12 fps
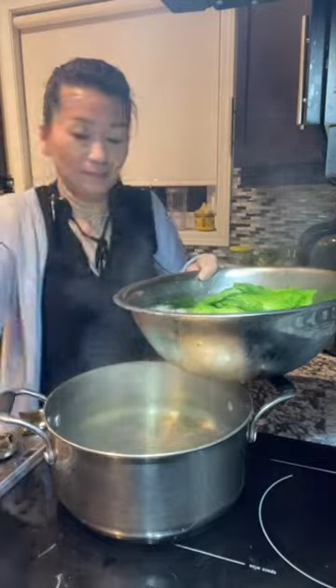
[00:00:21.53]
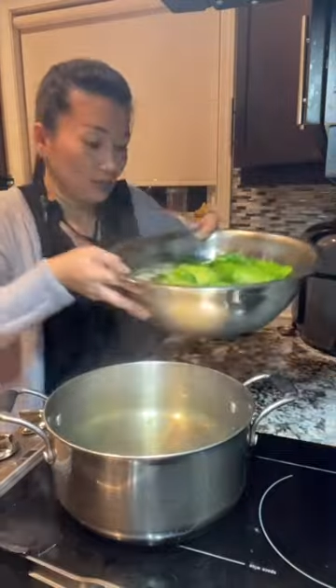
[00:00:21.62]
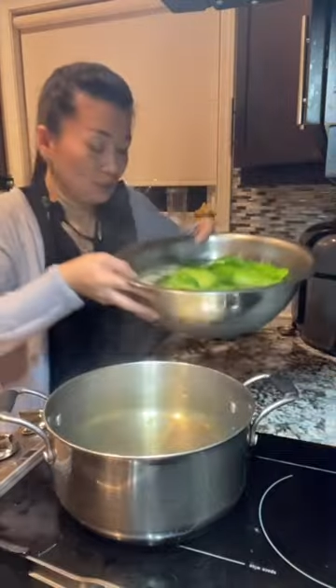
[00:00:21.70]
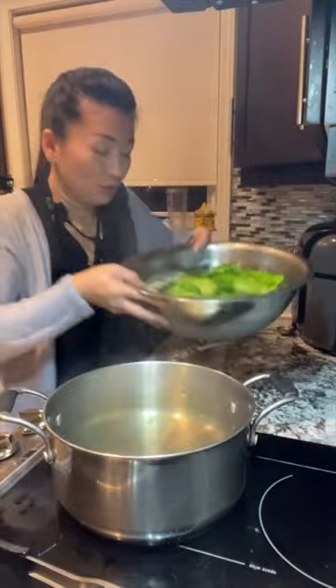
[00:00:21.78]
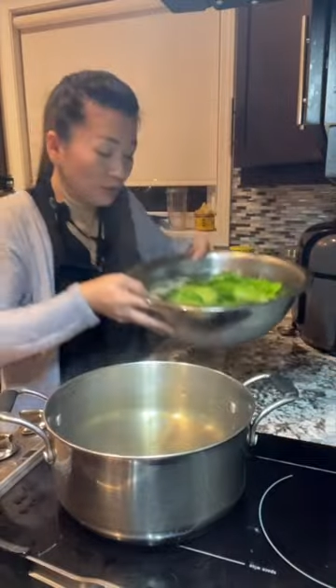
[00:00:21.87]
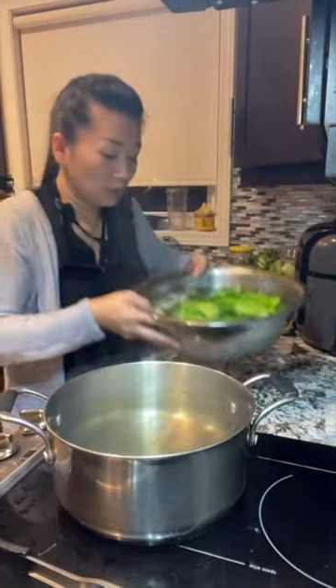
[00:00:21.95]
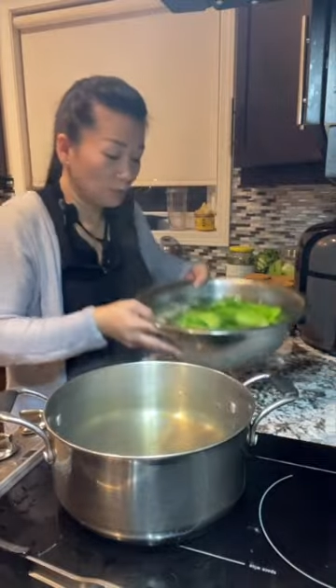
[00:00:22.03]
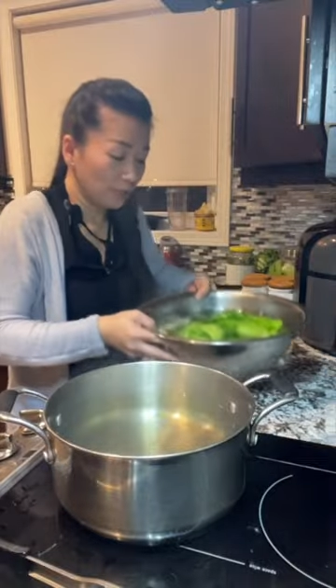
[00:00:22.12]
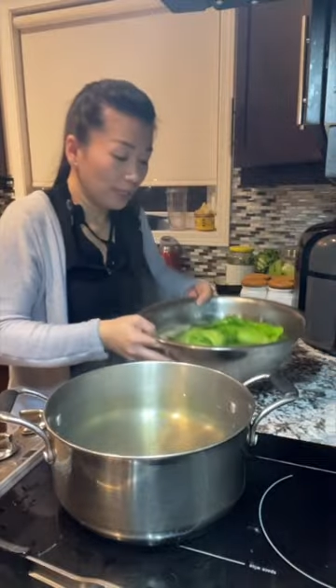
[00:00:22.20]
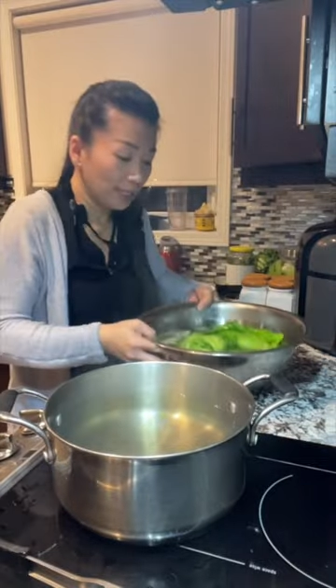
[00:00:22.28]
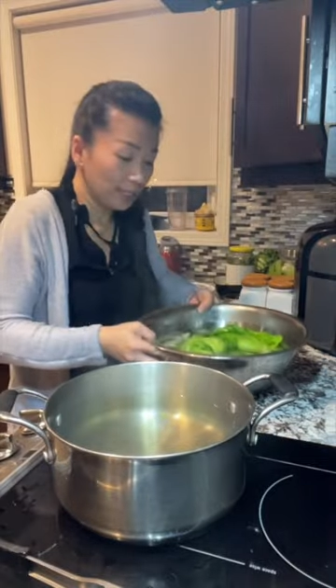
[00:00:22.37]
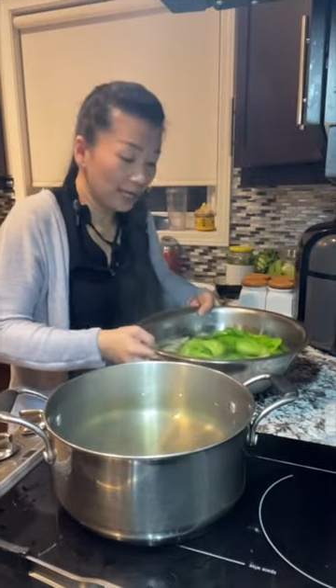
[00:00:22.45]
So this way
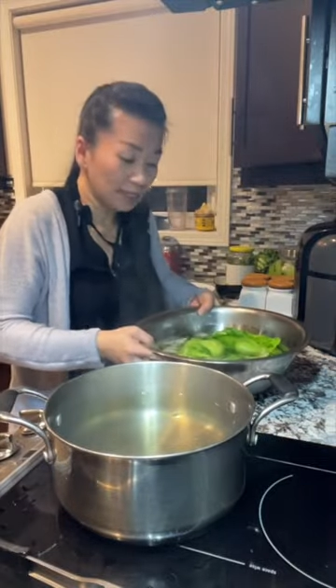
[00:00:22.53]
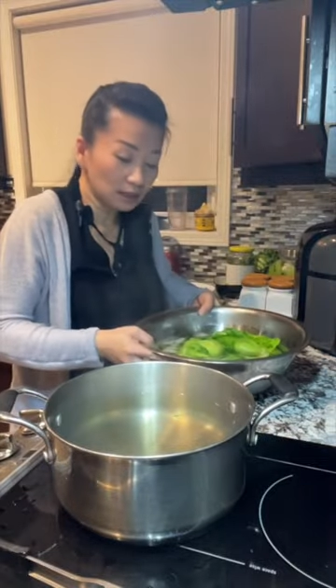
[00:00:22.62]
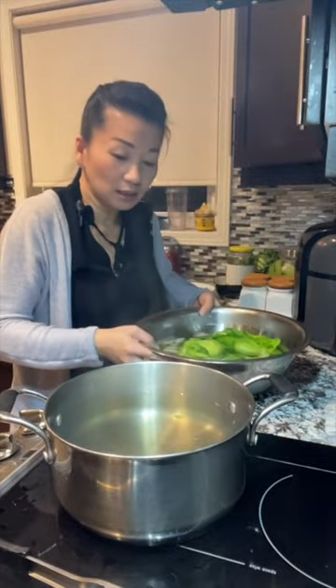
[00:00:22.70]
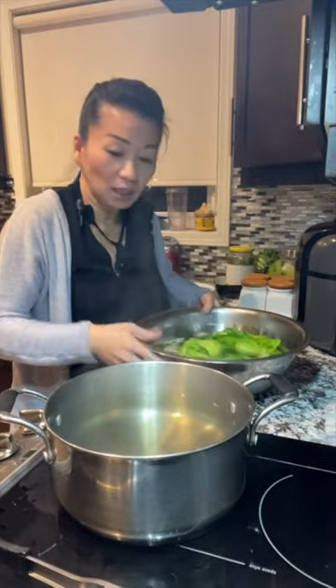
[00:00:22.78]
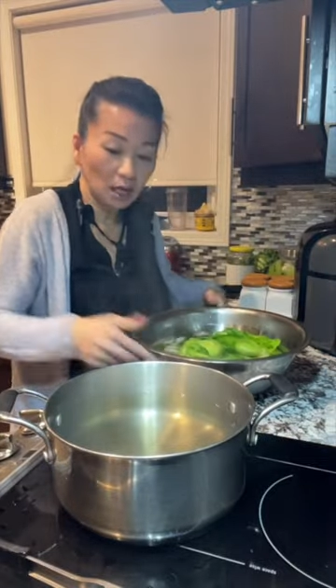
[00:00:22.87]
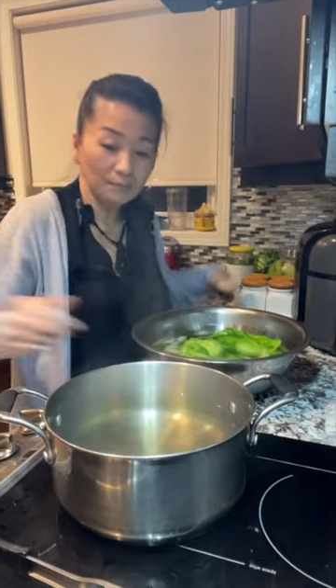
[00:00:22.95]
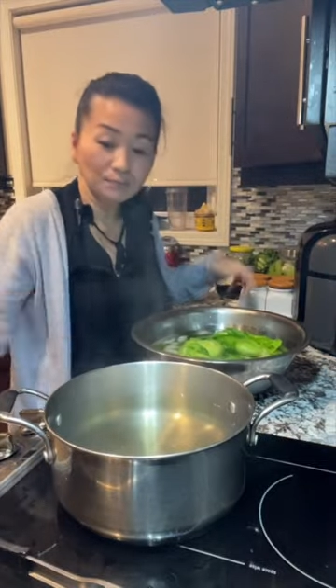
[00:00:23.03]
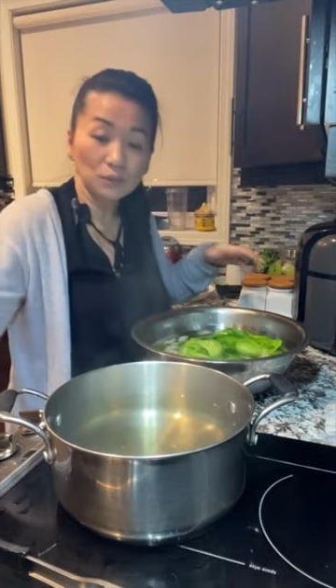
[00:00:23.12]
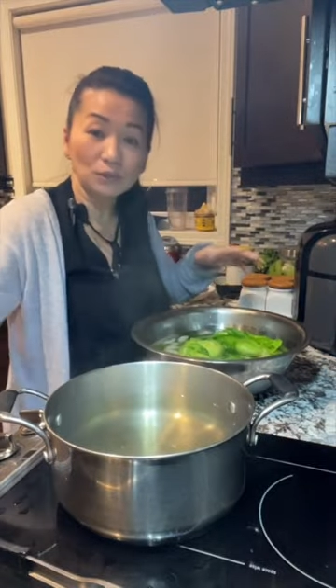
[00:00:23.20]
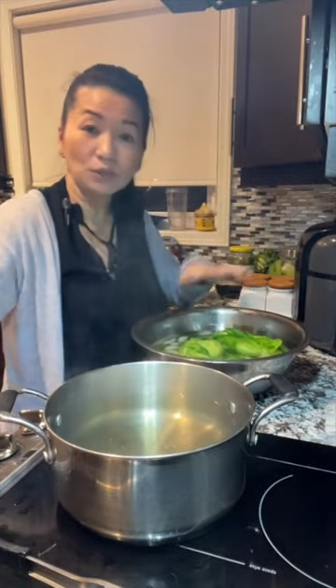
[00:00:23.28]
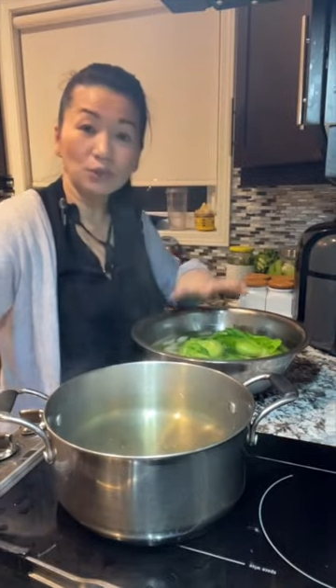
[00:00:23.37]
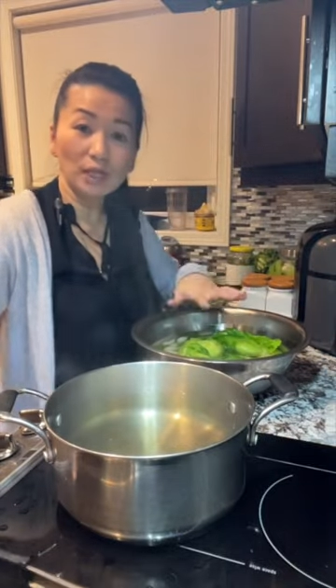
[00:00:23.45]
it can stop the
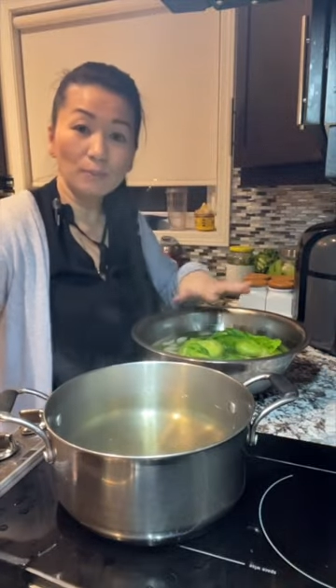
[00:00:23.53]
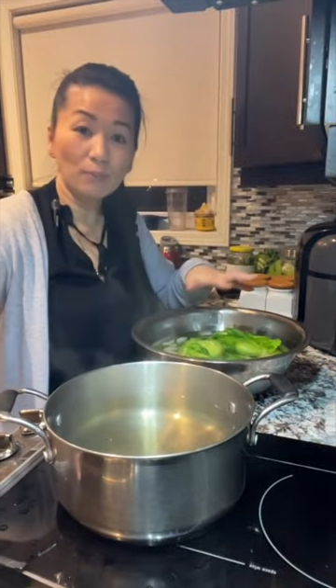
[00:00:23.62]
cooking